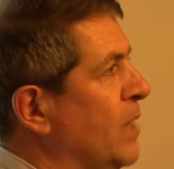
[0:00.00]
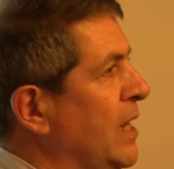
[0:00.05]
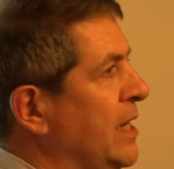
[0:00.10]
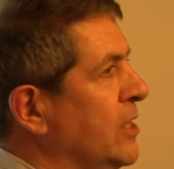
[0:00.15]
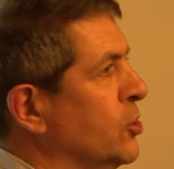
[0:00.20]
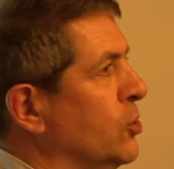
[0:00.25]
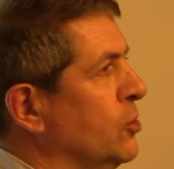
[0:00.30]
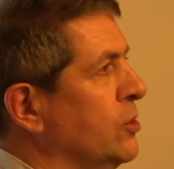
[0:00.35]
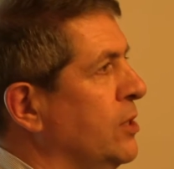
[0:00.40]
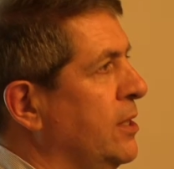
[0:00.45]

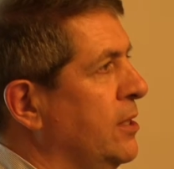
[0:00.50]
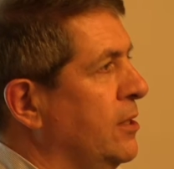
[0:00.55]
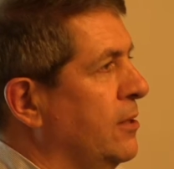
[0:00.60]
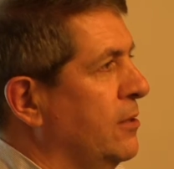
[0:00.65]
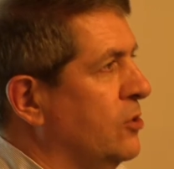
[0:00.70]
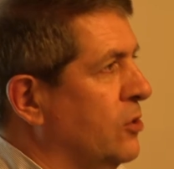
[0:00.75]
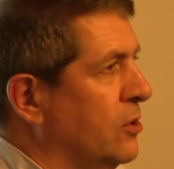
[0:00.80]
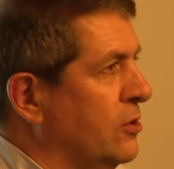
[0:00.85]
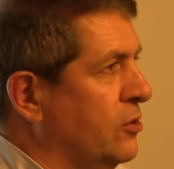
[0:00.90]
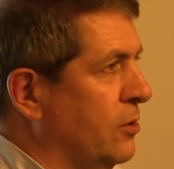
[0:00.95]
So
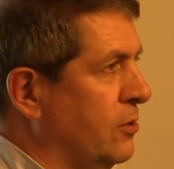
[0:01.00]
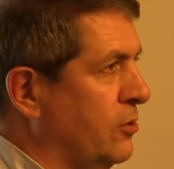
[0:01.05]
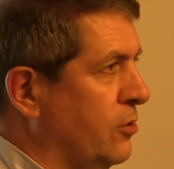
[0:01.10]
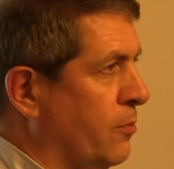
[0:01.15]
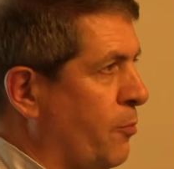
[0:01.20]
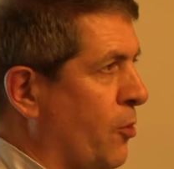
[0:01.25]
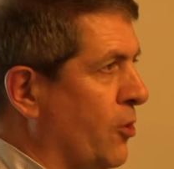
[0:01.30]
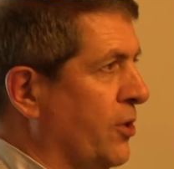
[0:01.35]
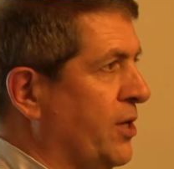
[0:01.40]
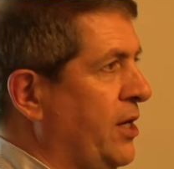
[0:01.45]
the
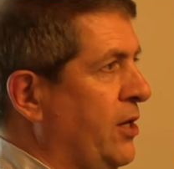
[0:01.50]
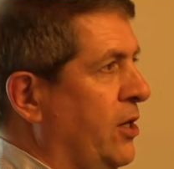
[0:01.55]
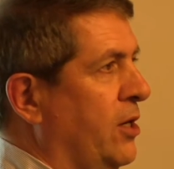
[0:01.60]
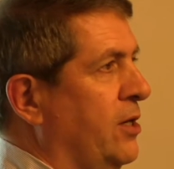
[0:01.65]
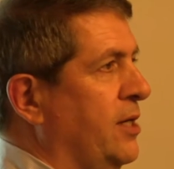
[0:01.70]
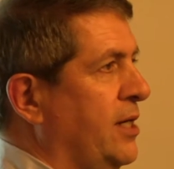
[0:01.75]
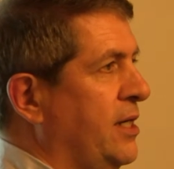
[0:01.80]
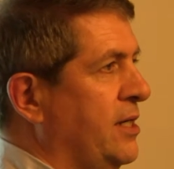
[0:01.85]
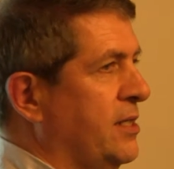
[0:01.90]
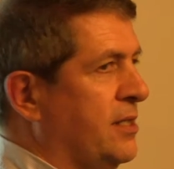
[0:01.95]
point
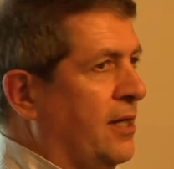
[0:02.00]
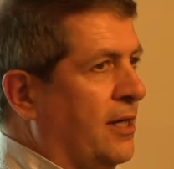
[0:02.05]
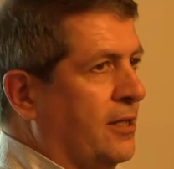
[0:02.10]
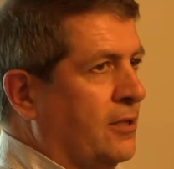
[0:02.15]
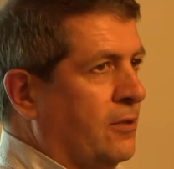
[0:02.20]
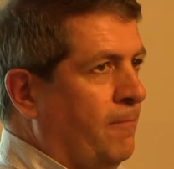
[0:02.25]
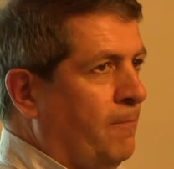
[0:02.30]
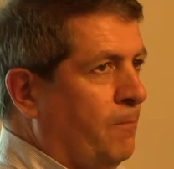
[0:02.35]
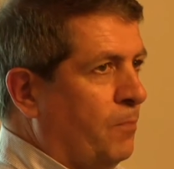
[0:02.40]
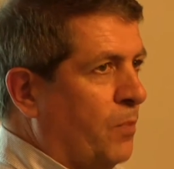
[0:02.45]
here is
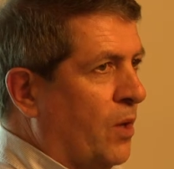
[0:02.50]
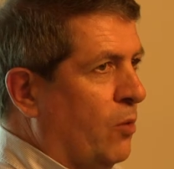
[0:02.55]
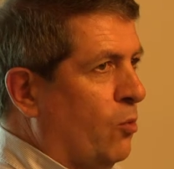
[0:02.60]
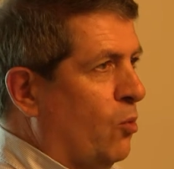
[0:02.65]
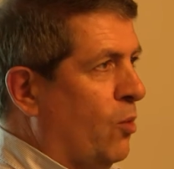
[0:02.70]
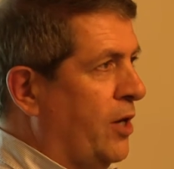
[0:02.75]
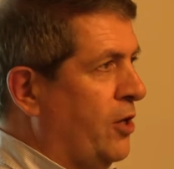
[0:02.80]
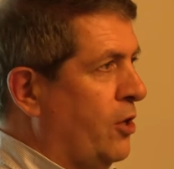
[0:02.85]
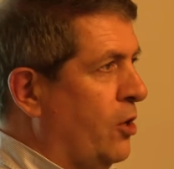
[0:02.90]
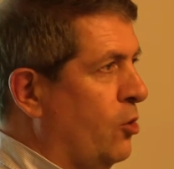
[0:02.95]
that
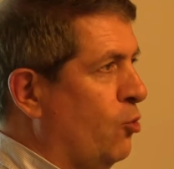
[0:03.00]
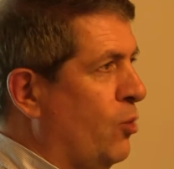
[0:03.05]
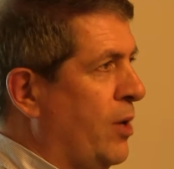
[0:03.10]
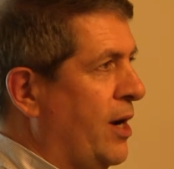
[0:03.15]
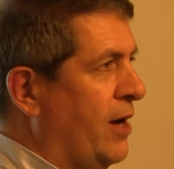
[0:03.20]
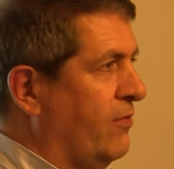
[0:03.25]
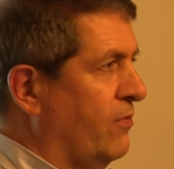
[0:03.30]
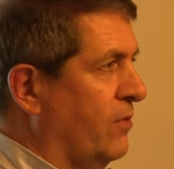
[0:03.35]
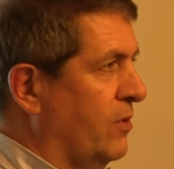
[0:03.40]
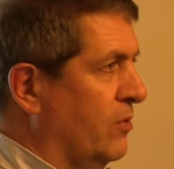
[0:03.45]
whether we
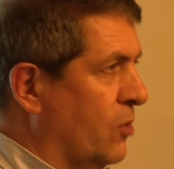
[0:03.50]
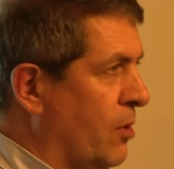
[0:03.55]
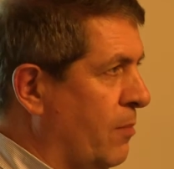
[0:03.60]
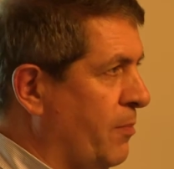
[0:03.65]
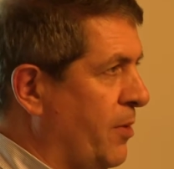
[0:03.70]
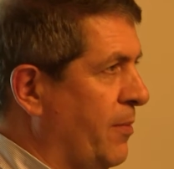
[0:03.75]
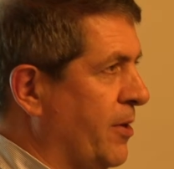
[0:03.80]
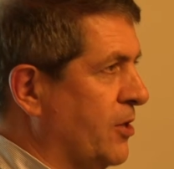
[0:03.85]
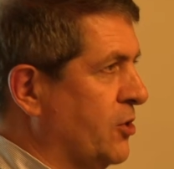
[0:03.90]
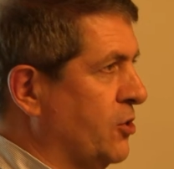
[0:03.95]
have
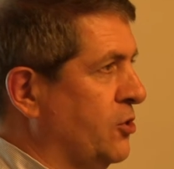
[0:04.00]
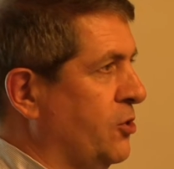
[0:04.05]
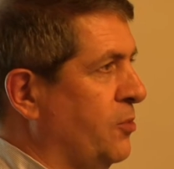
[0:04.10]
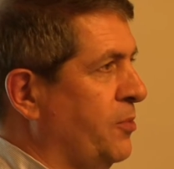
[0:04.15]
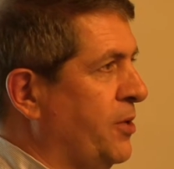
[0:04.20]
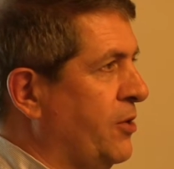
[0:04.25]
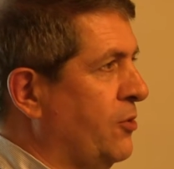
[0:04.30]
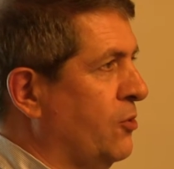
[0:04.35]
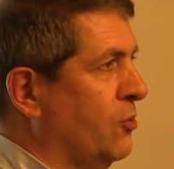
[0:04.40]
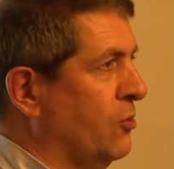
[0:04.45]
complements or
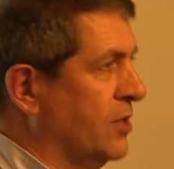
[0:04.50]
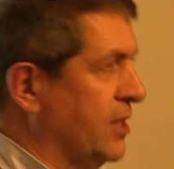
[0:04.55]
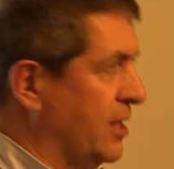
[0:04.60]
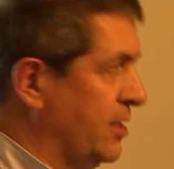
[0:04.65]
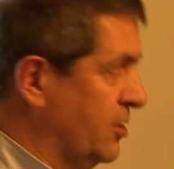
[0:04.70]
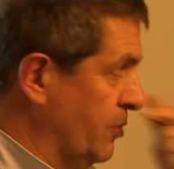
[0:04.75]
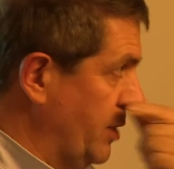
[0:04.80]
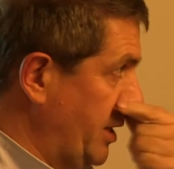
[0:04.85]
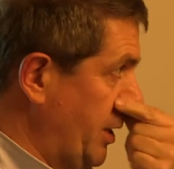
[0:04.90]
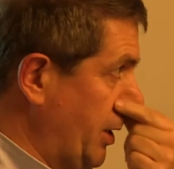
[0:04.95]
substitutes
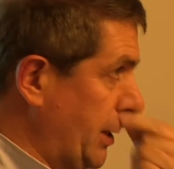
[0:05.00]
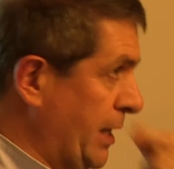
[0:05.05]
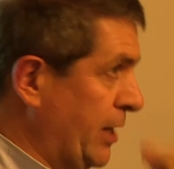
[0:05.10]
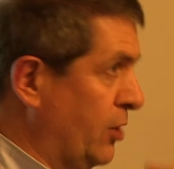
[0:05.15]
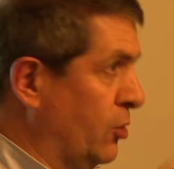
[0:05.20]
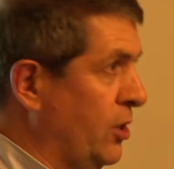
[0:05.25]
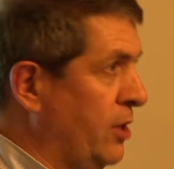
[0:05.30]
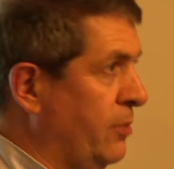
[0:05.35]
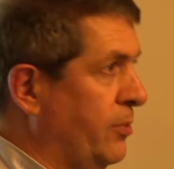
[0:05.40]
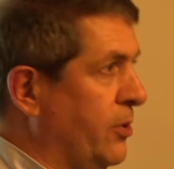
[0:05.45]
is really an
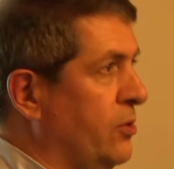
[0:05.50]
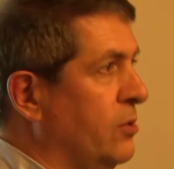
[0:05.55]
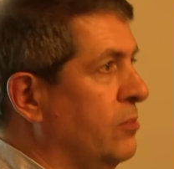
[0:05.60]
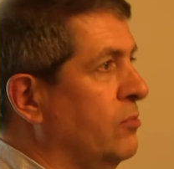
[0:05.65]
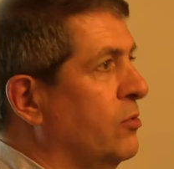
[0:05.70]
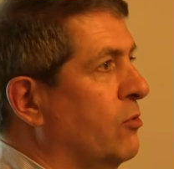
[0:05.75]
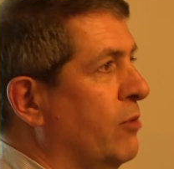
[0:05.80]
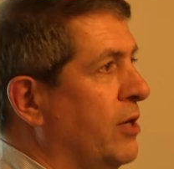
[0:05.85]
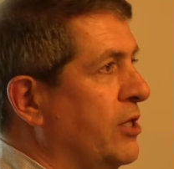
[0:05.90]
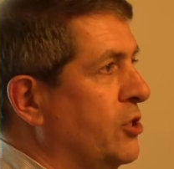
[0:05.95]

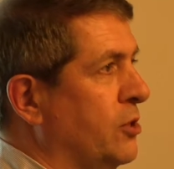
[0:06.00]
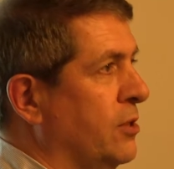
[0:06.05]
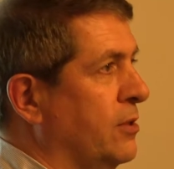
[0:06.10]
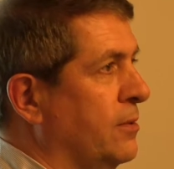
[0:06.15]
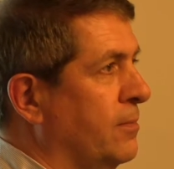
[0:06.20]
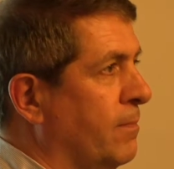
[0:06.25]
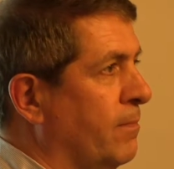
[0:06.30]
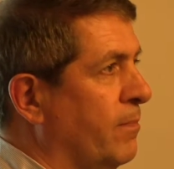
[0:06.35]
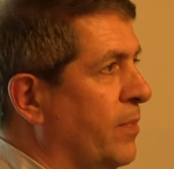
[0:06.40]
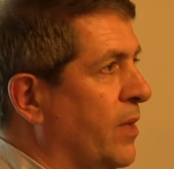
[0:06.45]
equilibrium question.
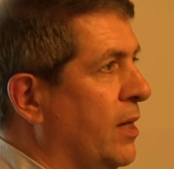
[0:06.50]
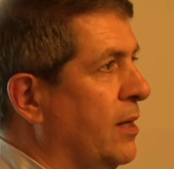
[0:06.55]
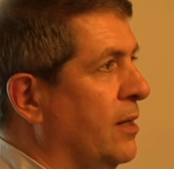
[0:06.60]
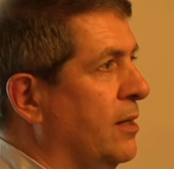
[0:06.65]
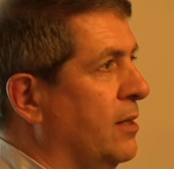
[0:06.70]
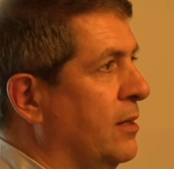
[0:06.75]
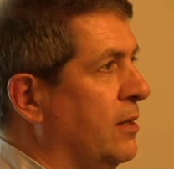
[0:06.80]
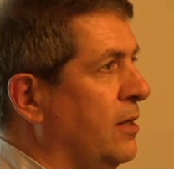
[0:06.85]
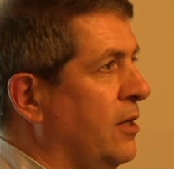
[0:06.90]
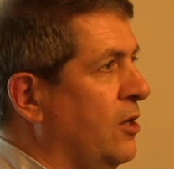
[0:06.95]

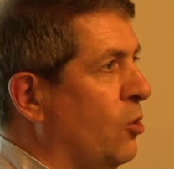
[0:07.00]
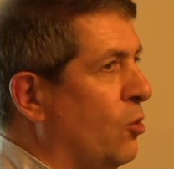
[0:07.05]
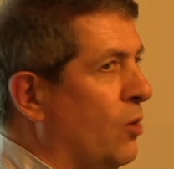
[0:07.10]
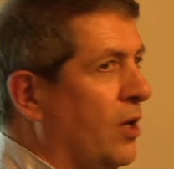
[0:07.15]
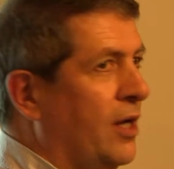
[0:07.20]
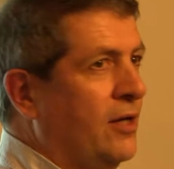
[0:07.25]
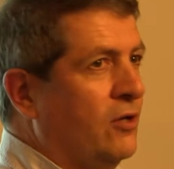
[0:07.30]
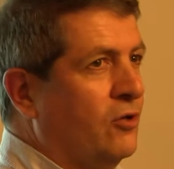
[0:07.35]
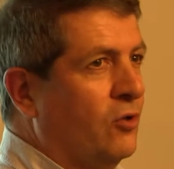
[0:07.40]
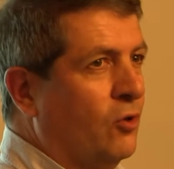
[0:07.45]

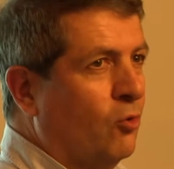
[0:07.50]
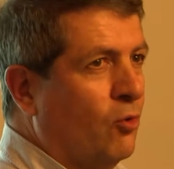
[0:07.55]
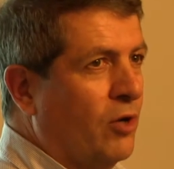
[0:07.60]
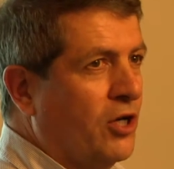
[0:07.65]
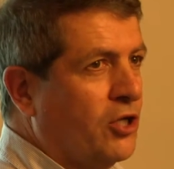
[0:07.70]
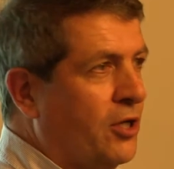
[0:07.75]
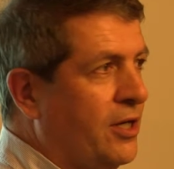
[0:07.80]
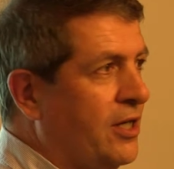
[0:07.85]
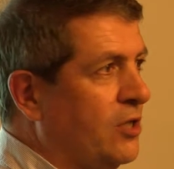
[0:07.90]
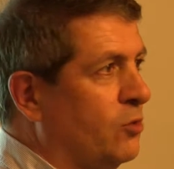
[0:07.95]
The
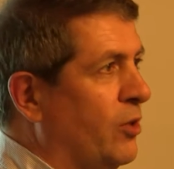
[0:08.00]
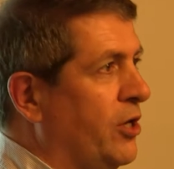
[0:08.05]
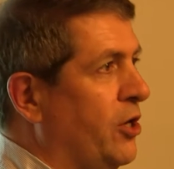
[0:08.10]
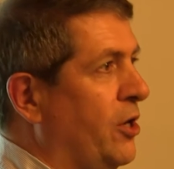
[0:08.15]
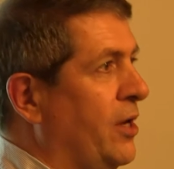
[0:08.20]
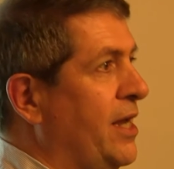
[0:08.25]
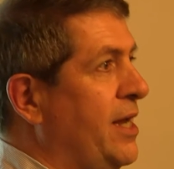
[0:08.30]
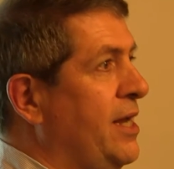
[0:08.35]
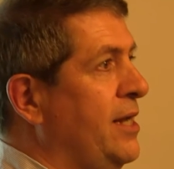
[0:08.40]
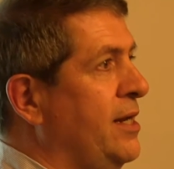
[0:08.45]
question is
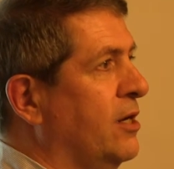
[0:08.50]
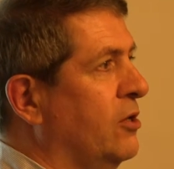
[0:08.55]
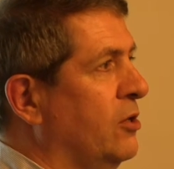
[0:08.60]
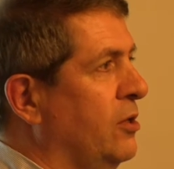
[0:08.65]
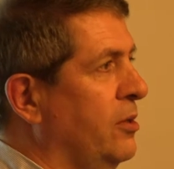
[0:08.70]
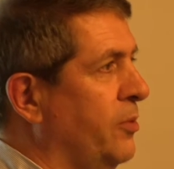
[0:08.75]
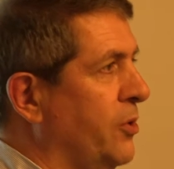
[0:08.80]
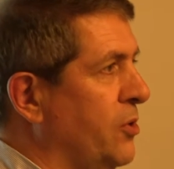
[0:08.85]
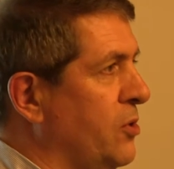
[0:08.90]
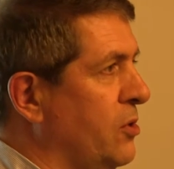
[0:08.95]
whether in
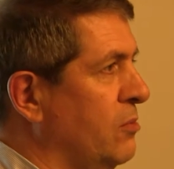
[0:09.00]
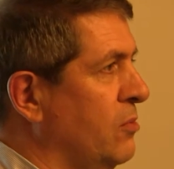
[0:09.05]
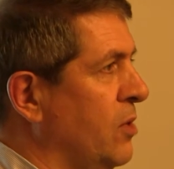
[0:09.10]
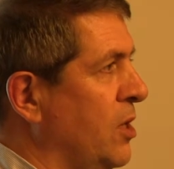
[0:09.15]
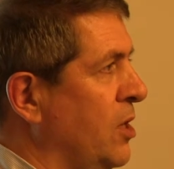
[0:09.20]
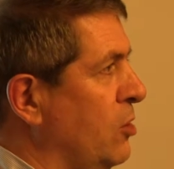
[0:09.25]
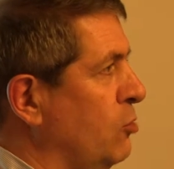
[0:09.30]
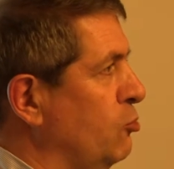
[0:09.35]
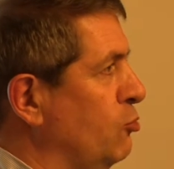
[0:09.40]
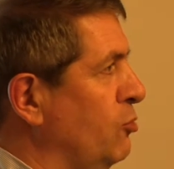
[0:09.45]
equilibrium
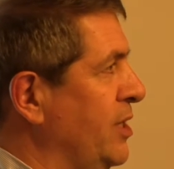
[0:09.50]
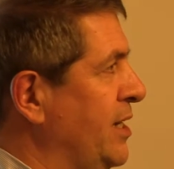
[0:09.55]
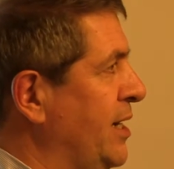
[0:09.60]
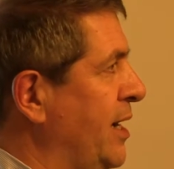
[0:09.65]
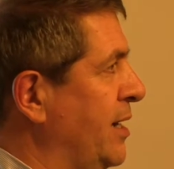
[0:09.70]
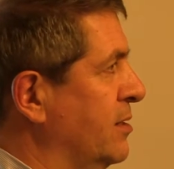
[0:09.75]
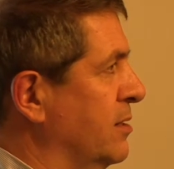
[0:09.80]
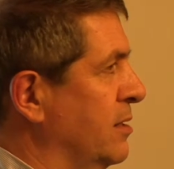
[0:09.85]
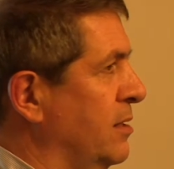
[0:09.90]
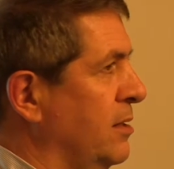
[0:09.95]
we'll
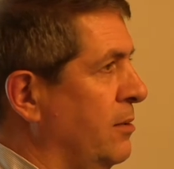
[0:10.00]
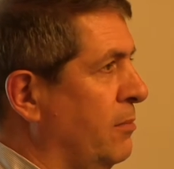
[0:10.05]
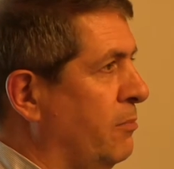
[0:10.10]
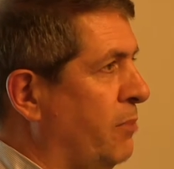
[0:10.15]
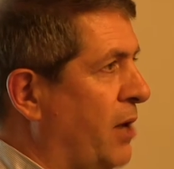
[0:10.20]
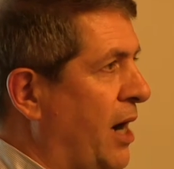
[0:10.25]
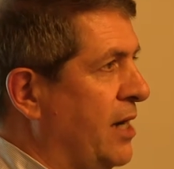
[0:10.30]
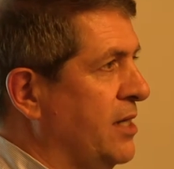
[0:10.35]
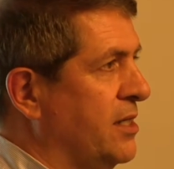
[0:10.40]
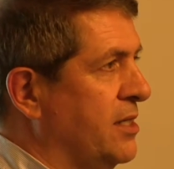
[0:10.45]
get
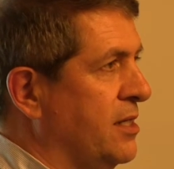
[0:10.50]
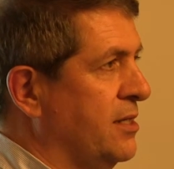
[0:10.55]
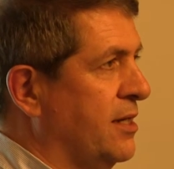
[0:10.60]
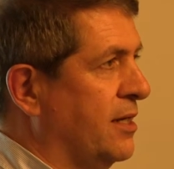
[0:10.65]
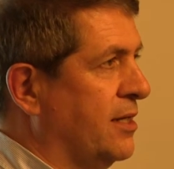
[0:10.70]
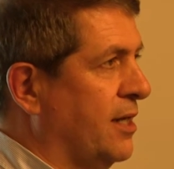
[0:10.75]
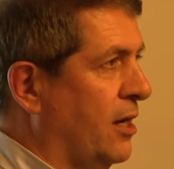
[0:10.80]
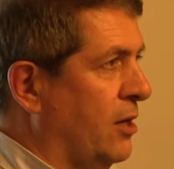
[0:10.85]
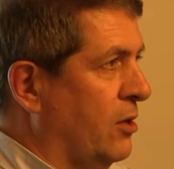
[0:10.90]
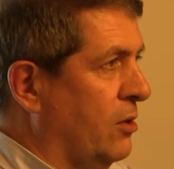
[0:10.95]
prices
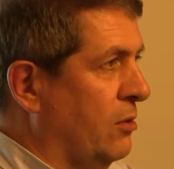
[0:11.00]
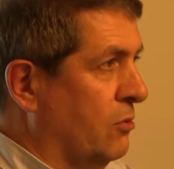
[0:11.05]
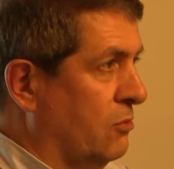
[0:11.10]
that are